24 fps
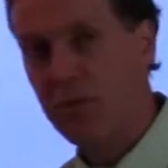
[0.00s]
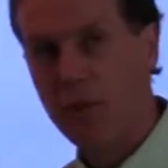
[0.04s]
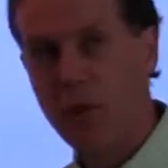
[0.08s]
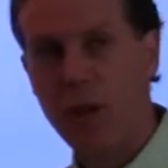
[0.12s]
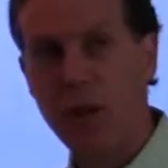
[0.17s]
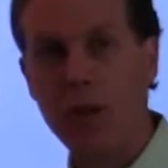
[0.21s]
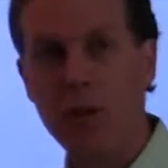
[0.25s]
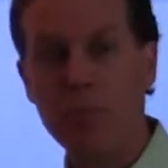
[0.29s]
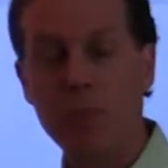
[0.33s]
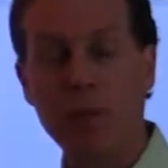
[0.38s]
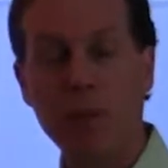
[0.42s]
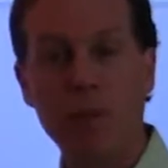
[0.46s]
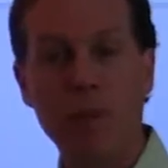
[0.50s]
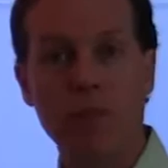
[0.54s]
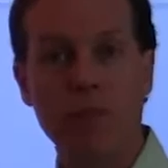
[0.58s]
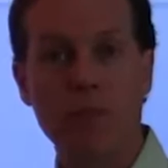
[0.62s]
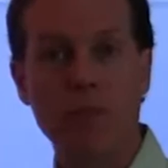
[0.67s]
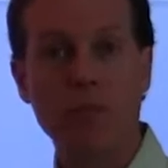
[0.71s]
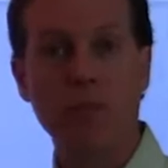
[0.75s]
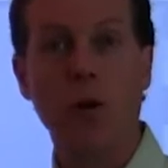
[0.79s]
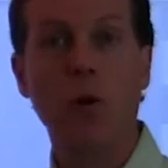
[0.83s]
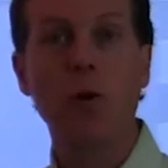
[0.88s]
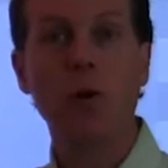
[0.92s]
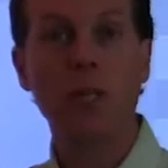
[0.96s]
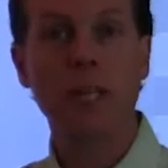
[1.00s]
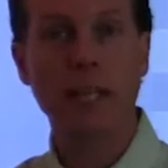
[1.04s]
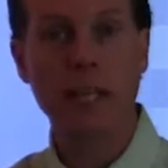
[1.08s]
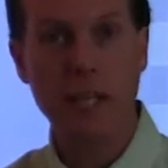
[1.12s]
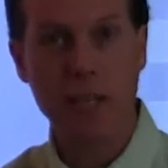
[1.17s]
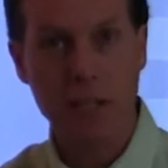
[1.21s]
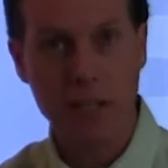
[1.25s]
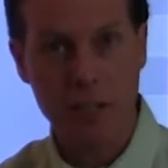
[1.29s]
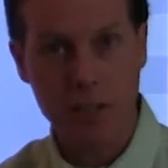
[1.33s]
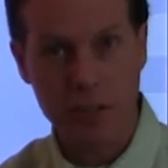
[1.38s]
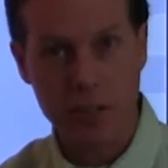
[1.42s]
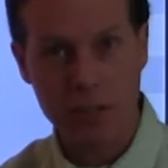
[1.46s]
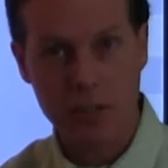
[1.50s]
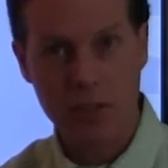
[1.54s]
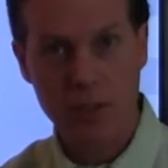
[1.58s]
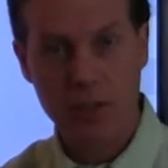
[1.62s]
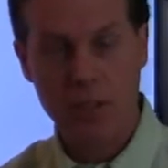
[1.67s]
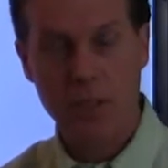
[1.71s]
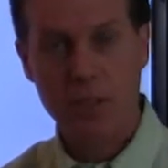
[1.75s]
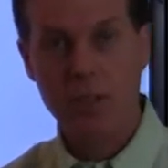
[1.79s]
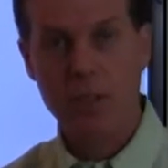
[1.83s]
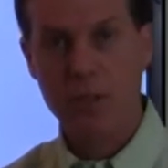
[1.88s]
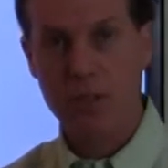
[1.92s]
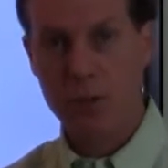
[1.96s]
from foliage.
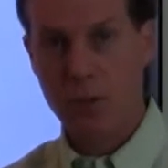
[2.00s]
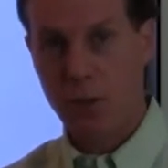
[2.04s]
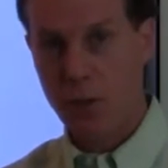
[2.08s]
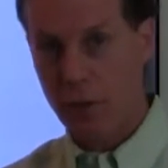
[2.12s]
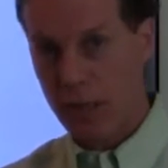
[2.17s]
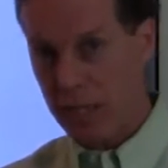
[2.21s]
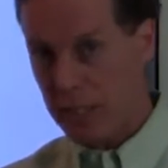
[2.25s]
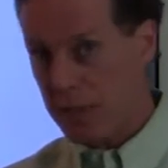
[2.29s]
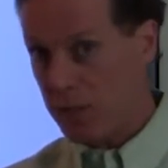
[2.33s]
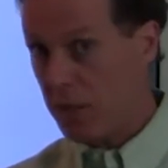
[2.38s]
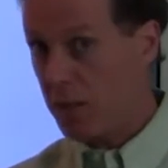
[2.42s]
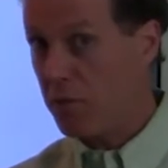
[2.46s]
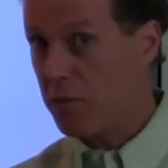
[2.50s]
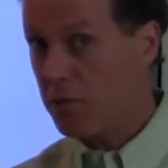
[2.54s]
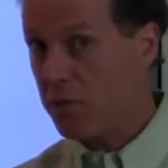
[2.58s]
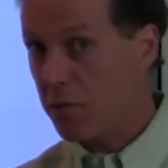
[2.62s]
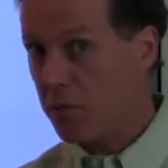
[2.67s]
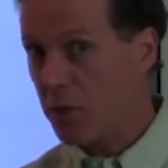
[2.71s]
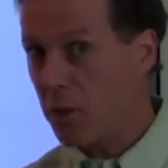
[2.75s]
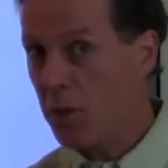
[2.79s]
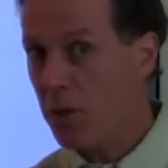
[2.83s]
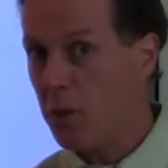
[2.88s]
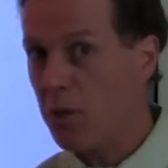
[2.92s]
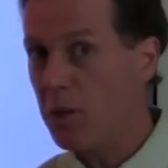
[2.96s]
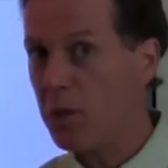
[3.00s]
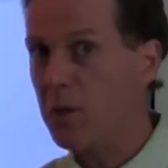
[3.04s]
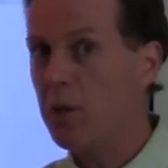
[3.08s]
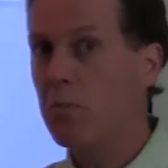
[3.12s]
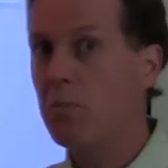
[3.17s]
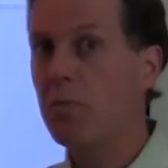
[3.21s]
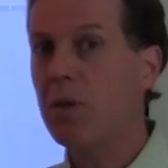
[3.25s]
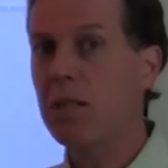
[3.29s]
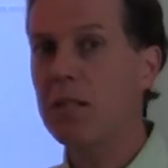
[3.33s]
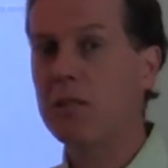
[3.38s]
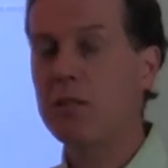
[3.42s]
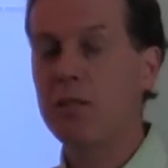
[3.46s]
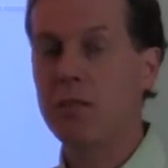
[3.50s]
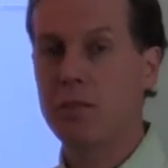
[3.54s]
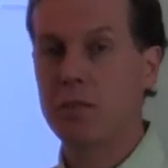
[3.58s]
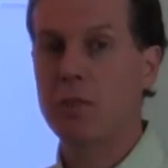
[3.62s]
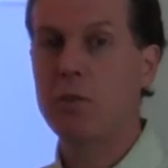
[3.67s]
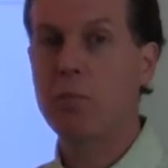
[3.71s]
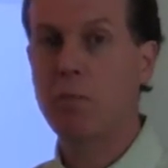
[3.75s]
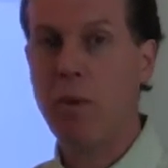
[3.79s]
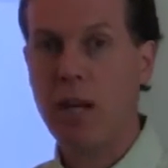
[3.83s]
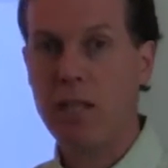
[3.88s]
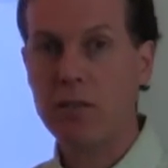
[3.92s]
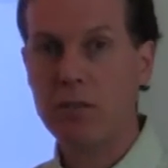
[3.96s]
So it's in fruit, but it's
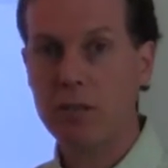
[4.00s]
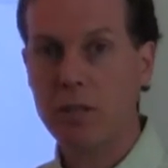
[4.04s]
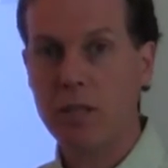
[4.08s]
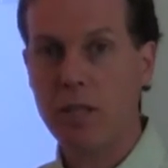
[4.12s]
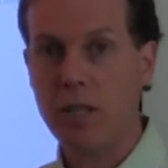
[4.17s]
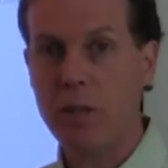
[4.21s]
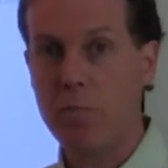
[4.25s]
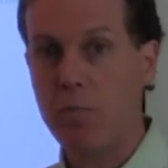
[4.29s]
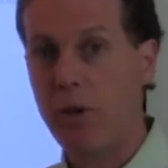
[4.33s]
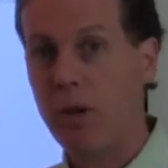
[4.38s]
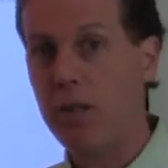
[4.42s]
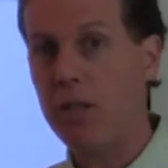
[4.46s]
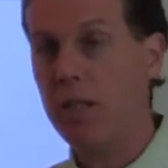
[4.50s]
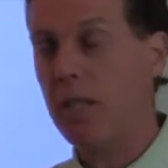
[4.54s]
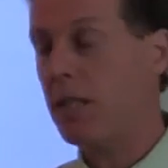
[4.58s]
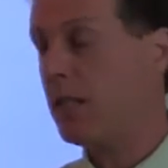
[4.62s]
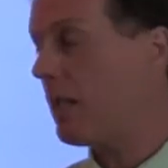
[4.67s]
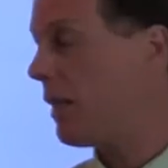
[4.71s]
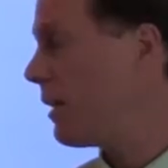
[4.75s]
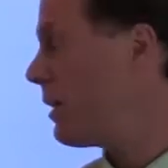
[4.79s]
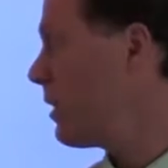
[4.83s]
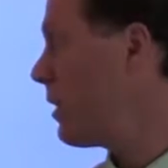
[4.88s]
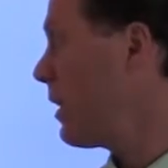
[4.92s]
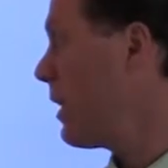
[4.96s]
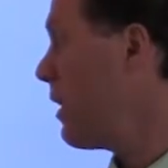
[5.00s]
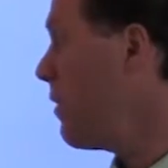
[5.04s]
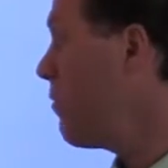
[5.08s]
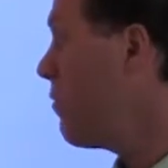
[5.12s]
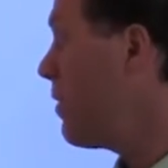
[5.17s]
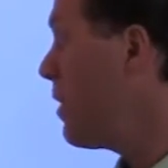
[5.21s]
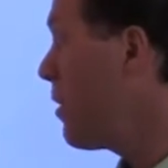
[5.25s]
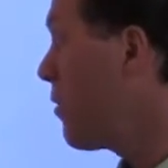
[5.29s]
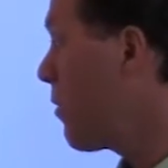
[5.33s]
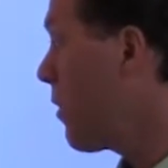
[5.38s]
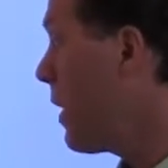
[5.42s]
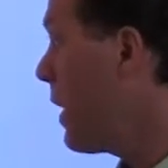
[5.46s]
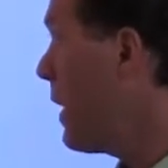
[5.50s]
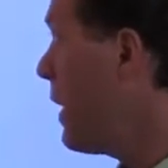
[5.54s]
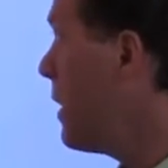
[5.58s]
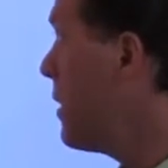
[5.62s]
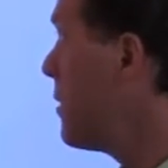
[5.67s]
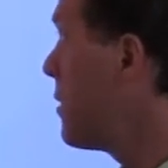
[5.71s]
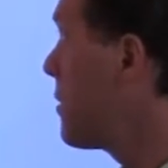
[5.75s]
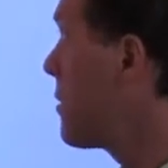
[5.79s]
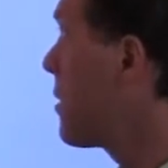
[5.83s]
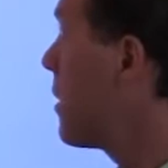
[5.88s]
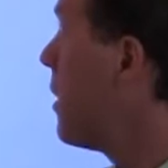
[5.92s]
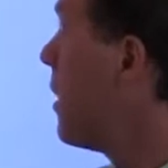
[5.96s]
especially abundant in leafy
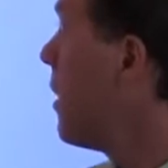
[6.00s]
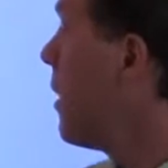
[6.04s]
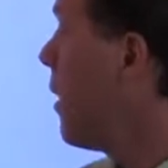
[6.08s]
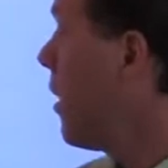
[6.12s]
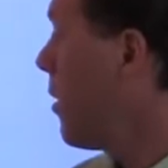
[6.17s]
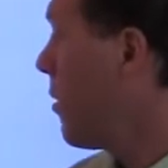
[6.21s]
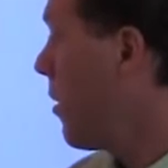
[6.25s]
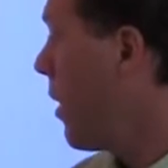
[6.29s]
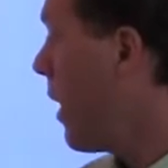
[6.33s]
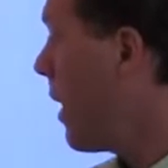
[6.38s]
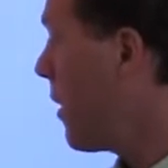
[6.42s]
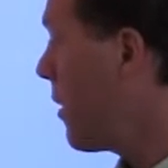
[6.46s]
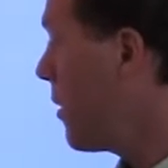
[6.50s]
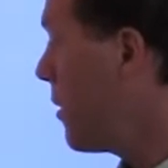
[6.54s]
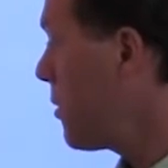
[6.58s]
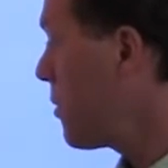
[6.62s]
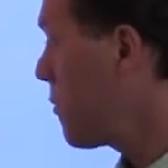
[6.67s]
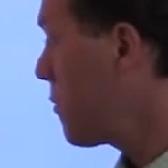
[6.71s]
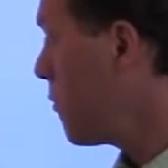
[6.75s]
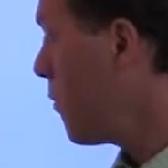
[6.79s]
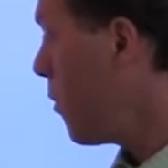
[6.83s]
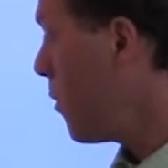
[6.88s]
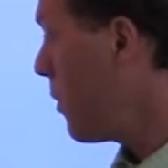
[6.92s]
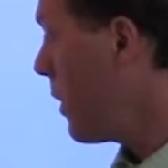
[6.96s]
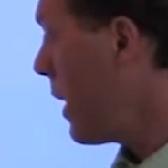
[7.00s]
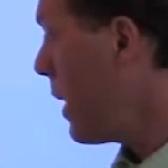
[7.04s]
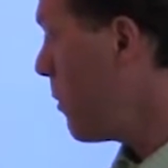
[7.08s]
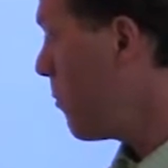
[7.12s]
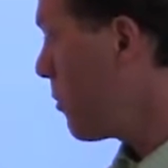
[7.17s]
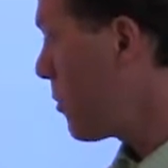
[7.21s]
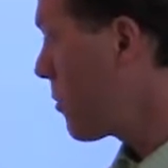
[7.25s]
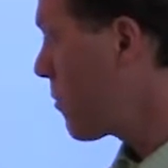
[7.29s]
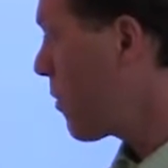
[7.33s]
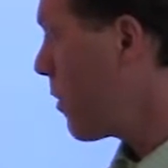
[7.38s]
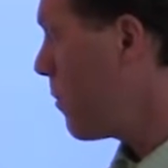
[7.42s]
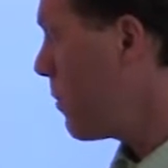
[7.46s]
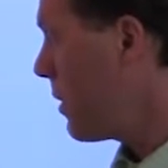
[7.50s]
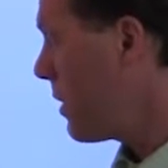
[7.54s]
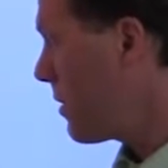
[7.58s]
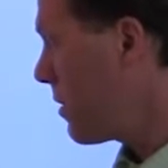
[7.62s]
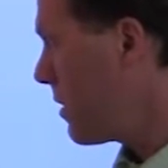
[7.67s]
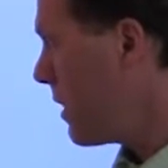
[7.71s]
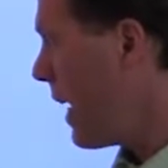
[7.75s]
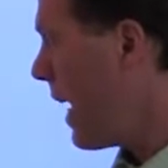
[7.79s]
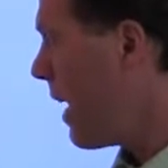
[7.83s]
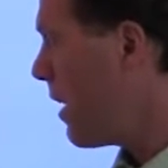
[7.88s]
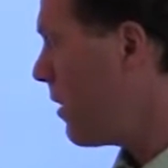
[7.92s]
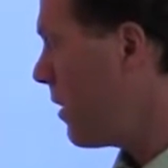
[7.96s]
greens. A lot of this folate was from the
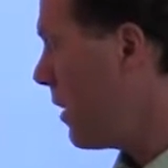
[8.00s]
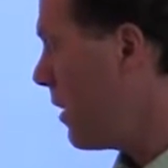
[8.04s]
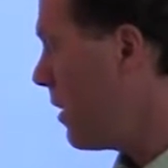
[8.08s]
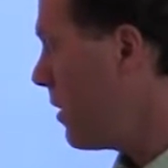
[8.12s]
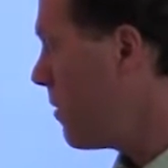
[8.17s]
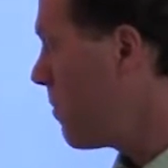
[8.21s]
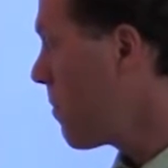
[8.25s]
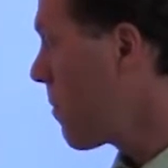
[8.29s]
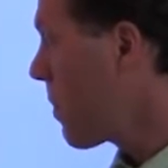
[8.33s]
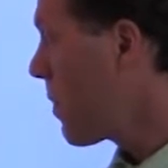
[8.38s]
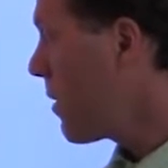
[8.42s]
salad,